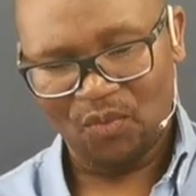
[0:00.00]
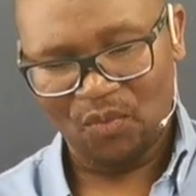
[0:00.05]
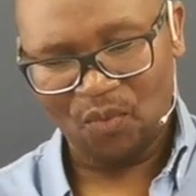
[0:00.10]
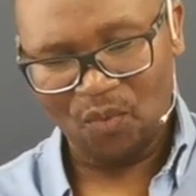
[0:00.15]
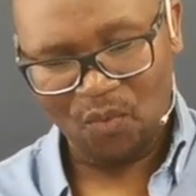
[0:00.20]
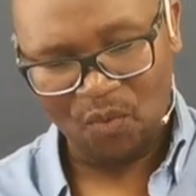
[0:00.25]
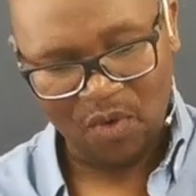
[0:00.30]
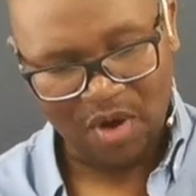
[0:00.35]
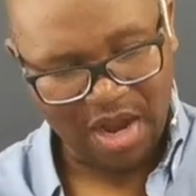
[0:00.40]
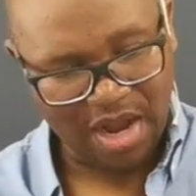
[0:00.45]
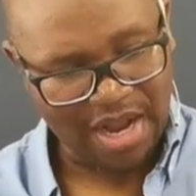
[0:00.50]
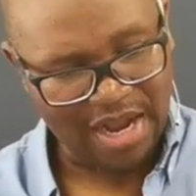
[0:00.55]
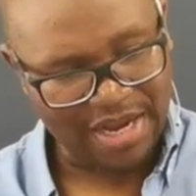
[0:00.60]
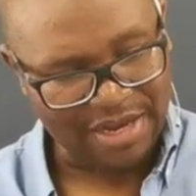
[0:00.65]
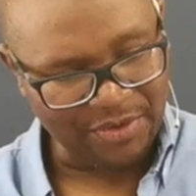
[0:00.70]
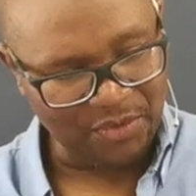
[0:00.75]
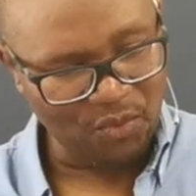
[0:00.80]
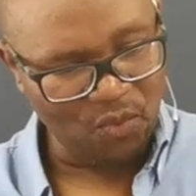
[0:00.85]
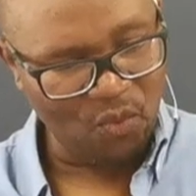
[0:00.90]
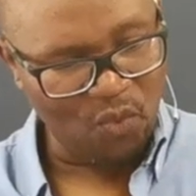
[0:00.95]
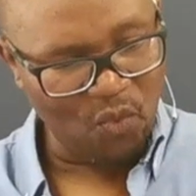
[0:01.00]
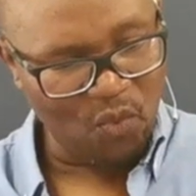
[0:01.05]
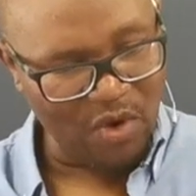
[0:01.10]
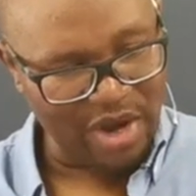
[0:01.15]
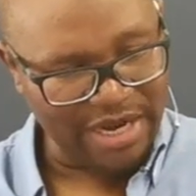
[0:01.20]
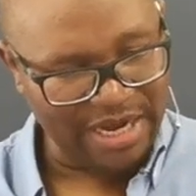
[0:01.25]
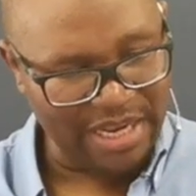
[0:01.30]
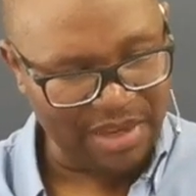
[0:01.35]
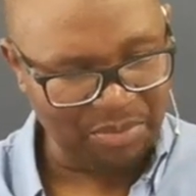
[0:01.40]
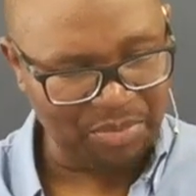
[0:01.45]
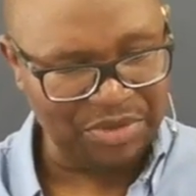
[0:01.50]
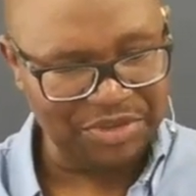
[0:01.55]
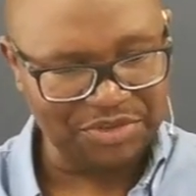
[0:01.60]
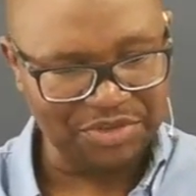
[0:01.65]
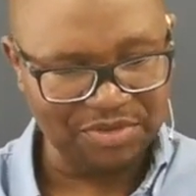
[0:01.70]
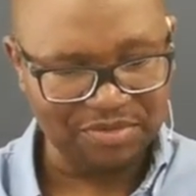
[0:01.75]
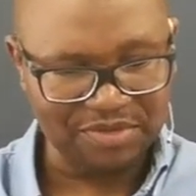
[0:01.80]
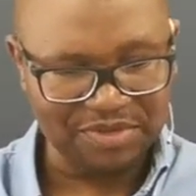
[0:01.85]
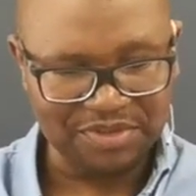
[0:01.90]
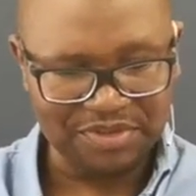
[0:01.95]
Why? What happened
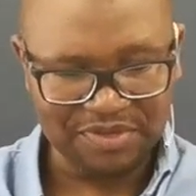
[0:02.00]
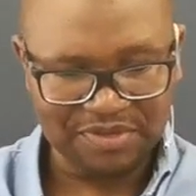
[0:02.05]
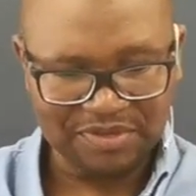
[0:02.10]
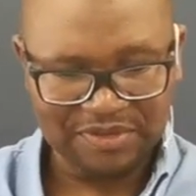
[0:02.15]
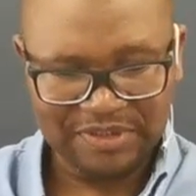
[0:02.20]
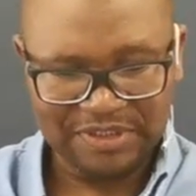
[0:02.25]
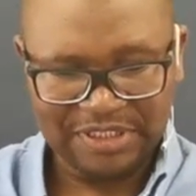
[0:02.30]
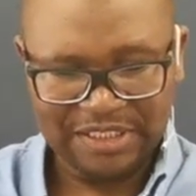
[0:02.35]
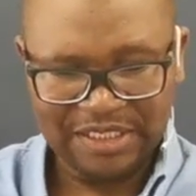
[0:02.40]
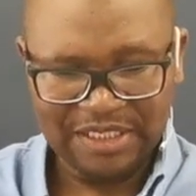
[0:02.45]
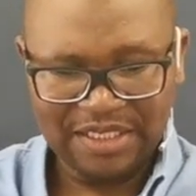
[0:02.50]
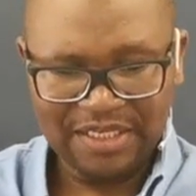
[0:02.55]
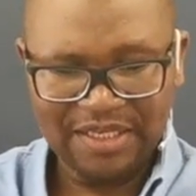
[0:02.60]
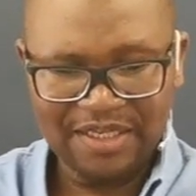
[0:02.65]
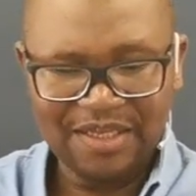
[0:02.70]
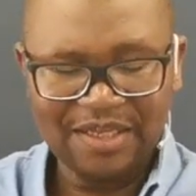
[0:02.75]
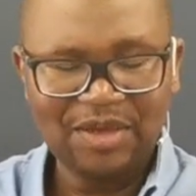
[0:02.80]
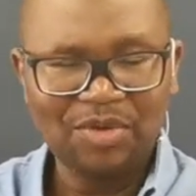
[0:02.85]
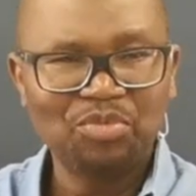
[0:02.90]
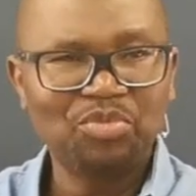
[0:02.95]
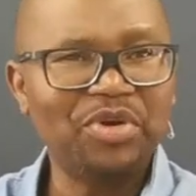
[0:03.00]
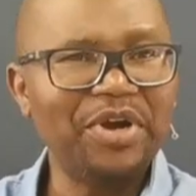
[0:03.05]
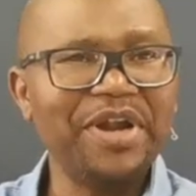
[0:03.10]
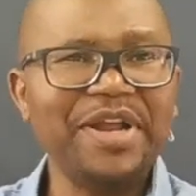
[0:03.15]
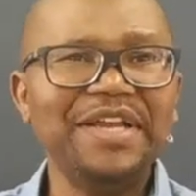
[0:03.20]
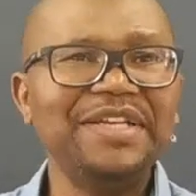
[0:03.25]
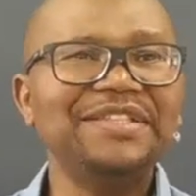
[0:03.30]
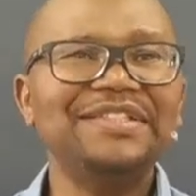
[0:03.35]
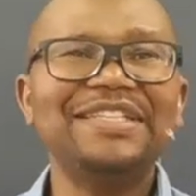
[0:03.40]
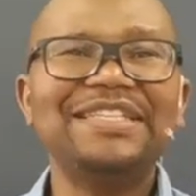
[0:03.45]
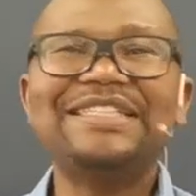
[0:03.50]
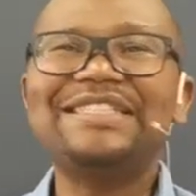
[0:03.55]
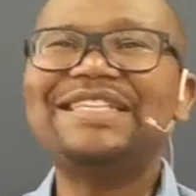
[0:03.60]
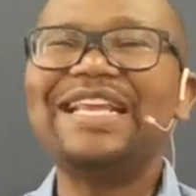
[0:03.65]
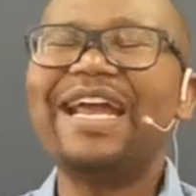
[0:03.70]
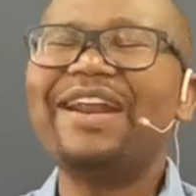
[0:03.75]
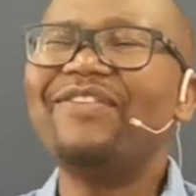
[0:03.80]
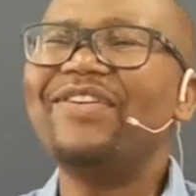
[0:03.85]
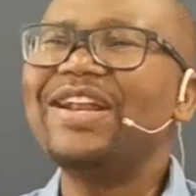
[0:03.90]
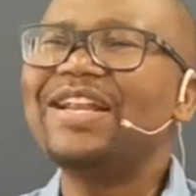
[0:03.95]
to us? Prayer is a
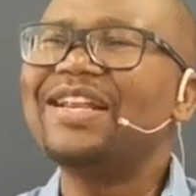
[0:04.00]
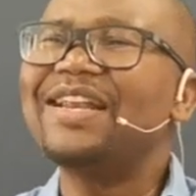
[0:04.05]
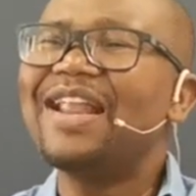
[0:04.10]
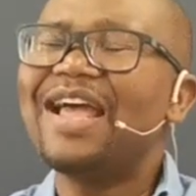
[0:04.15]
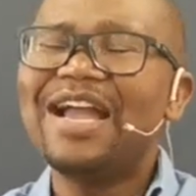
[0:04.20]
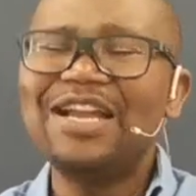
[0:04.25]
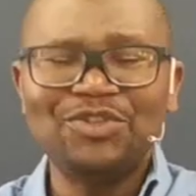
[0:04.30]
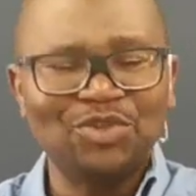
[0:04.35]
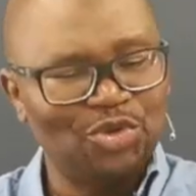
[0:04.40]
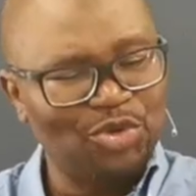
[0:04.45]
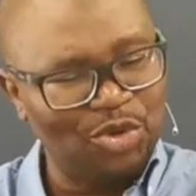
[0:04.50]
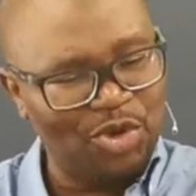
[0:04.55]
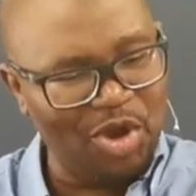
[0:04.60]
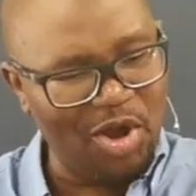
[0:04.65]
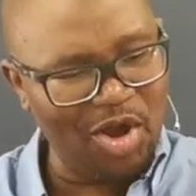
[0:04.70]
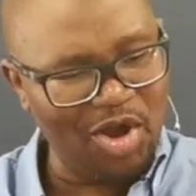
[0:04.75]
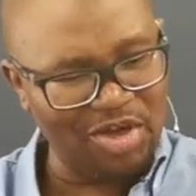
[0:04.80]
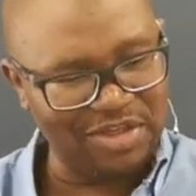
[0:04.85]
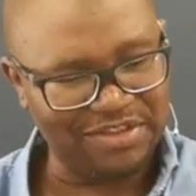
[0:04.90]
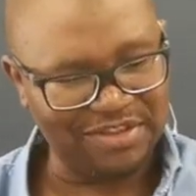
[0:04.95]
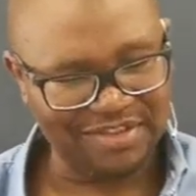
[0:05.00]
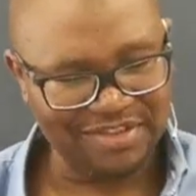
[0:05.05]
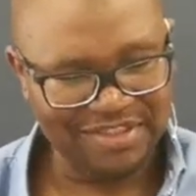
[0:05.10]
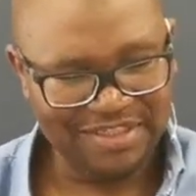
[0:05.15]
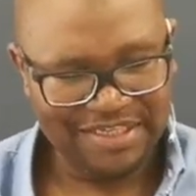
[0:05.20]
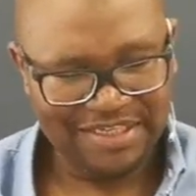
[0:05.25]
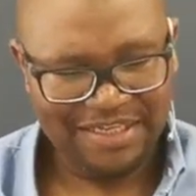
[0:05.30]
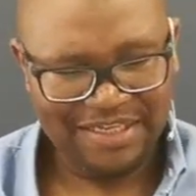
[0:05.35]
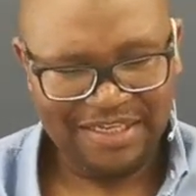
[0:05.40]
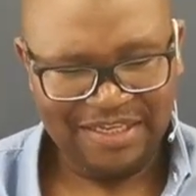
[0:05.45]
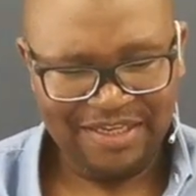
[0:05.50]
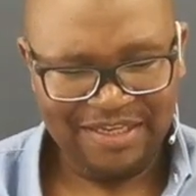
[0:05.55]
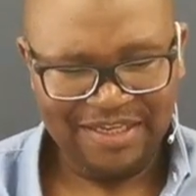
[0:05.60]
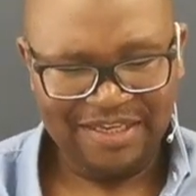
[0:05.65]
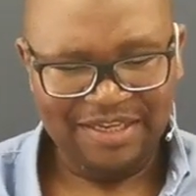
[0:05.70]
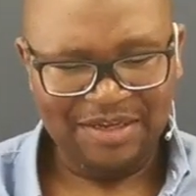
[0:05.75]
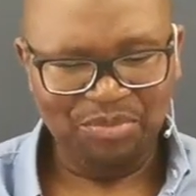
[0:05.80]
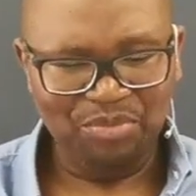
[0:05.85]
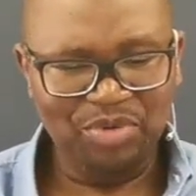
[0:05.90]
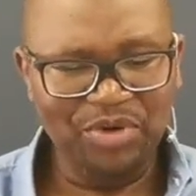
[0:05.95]
direct line to God.
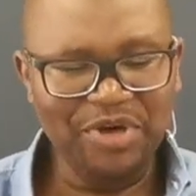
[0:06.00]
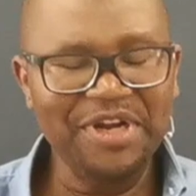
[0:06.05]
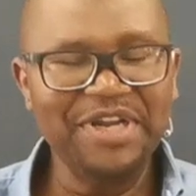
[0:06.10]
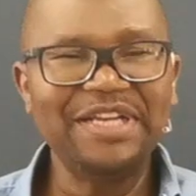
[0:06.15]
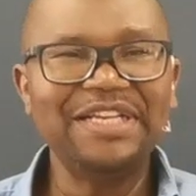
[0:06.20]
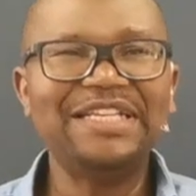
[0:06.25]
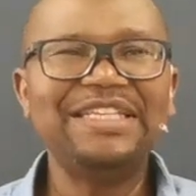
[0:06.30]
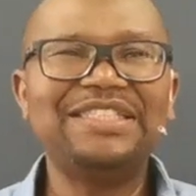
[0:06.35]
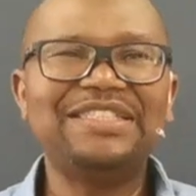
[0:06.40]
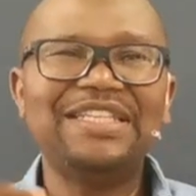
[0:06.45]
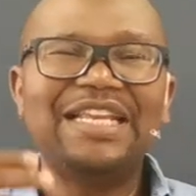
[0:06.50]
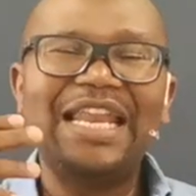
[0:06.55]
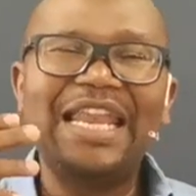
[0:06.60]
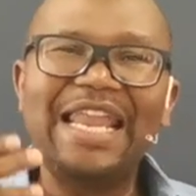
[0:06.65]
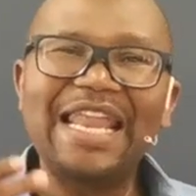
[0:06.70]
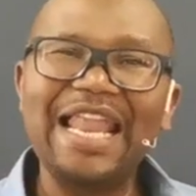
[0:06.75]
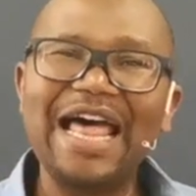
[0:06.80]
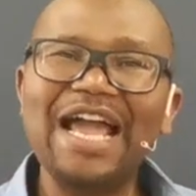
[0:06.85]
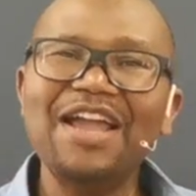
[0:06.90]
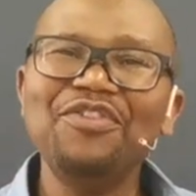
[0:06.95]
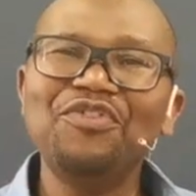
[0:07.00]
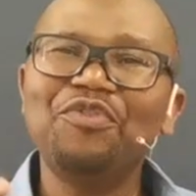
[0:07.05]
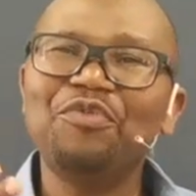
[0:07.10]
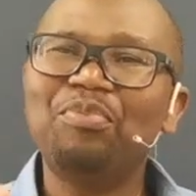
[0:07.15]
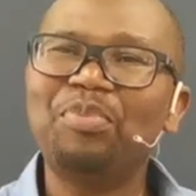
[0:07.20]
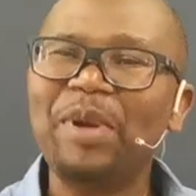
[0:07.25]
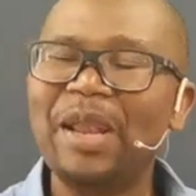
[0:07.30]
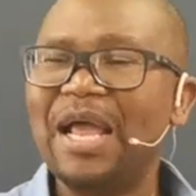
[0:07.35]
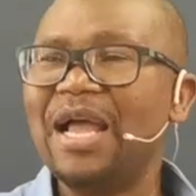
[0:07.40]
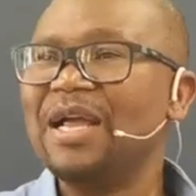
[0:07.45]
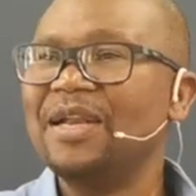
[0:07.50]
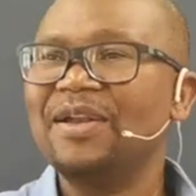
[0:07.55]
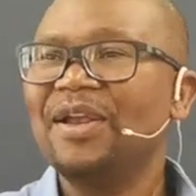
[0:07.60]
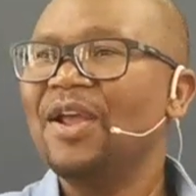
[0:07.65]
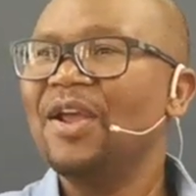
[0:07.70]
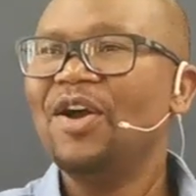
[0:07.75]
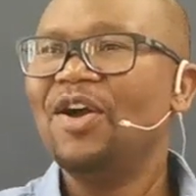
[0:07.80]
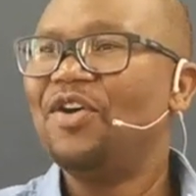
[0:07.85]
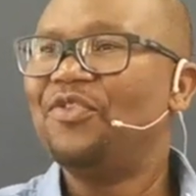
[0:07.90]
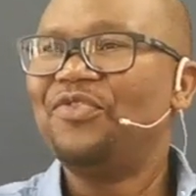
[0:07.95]
Prayer is a lifeblood
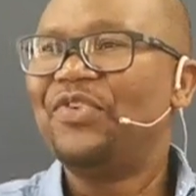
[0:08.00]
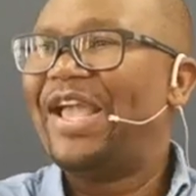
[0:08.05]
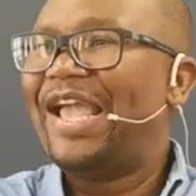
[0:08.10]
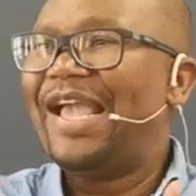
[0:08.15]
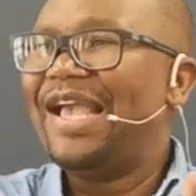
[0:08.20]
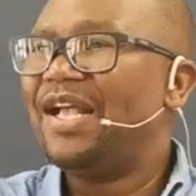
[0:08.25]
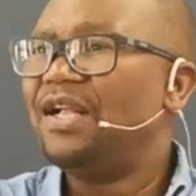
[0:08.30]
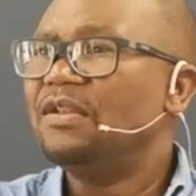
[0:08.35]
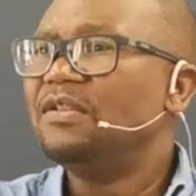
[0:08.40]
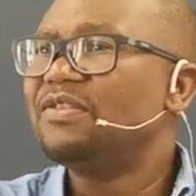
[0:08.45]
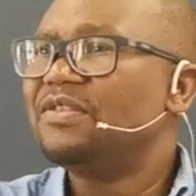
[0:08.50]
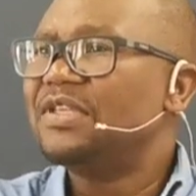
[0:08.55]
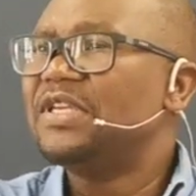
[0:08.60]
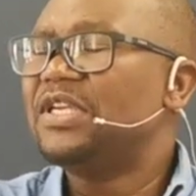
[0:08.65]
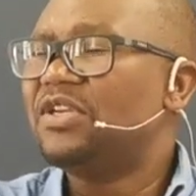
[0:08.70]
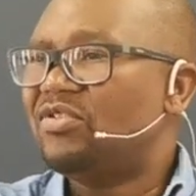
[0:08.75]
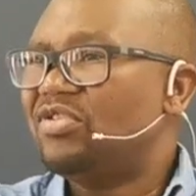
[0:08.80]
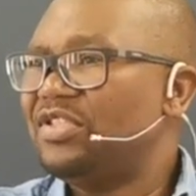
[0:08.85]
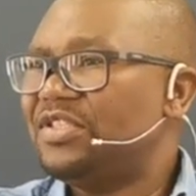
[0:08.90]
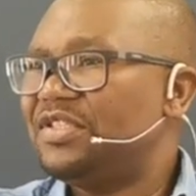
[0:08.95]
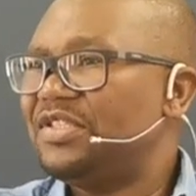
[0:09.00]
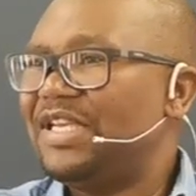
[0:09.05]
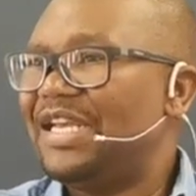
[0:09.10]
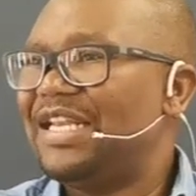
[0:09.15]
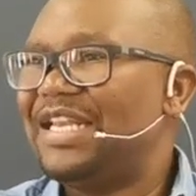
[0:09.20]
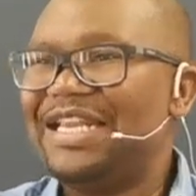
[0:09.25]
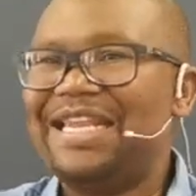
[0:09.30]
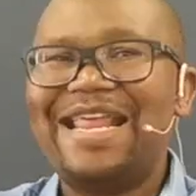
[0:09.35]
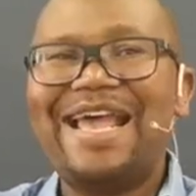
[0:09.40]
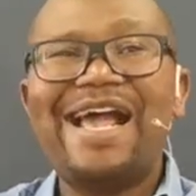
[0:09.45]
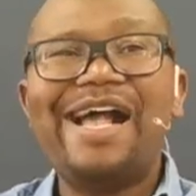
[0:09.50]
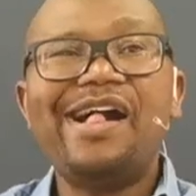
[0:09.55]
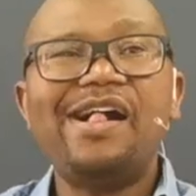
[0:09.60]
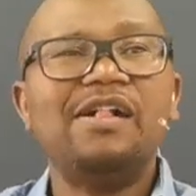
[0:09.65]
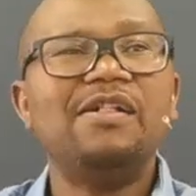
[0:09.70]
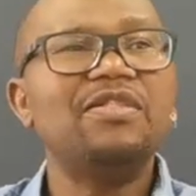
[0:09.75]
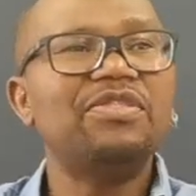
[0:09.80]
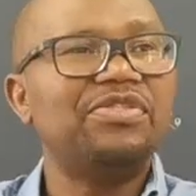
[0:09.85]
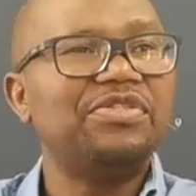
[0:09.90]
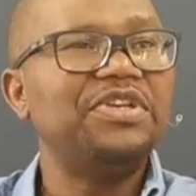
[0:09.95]
of a healthy Christian and a
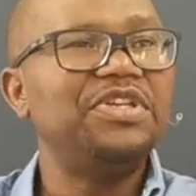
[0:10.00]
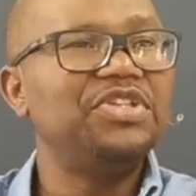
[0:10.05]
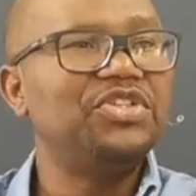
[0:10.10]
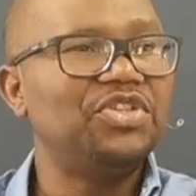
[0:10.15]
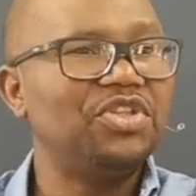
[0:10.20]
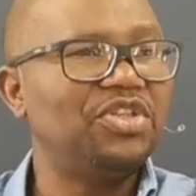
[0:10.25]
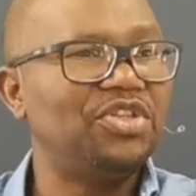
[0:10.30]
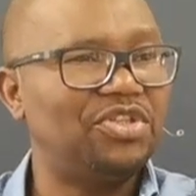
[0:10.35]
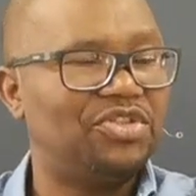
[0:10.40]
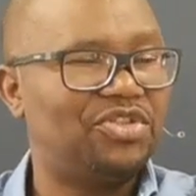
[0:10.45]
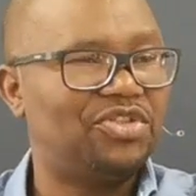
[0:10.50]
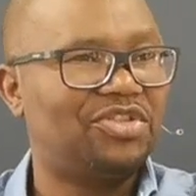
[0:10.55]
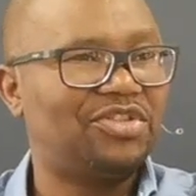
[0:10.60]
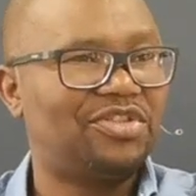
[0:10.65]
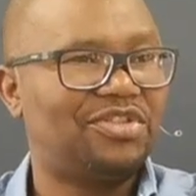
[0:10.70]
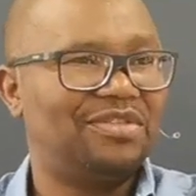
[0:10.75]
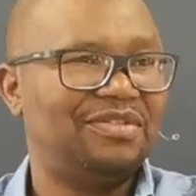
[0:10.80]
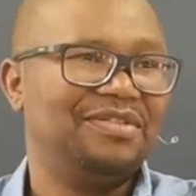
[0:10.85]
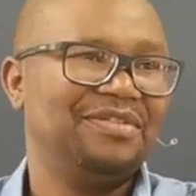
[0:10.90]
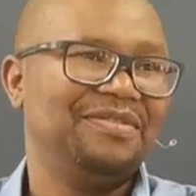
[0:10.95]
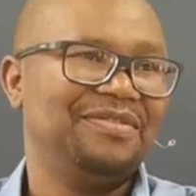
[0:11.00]
healthy church.